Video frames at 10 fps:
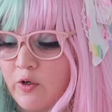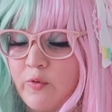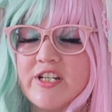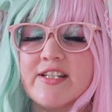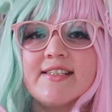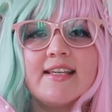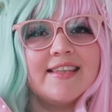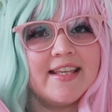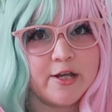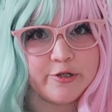We shall see in
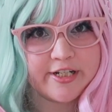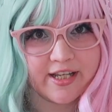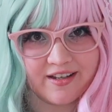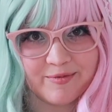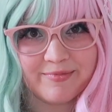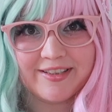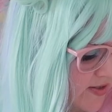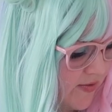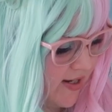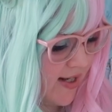the years to come.
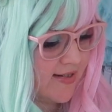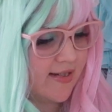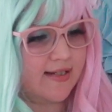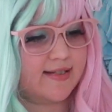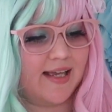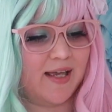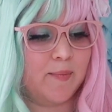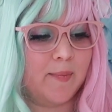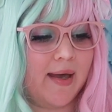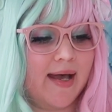So next is a
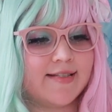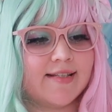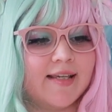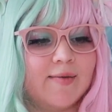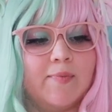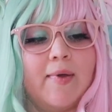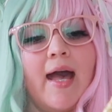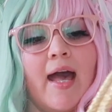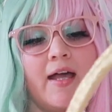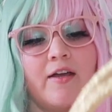basket
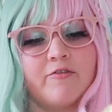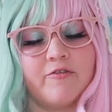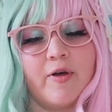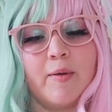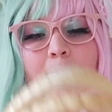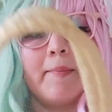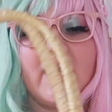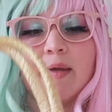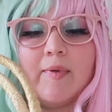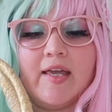bag from
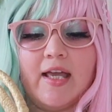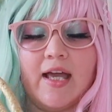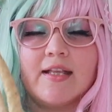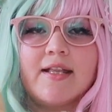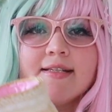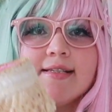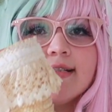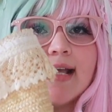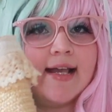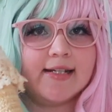Baby, and this is
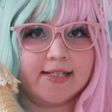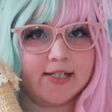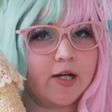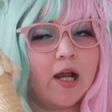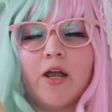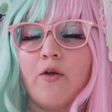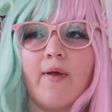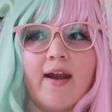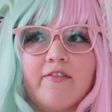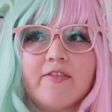A tier
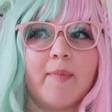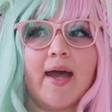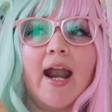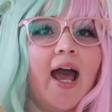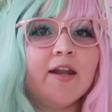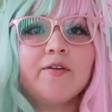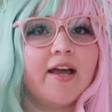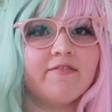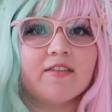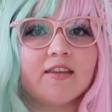right off the bat. I don't
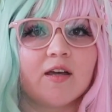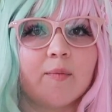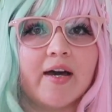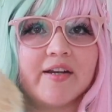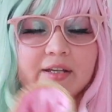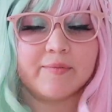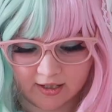have to think about it.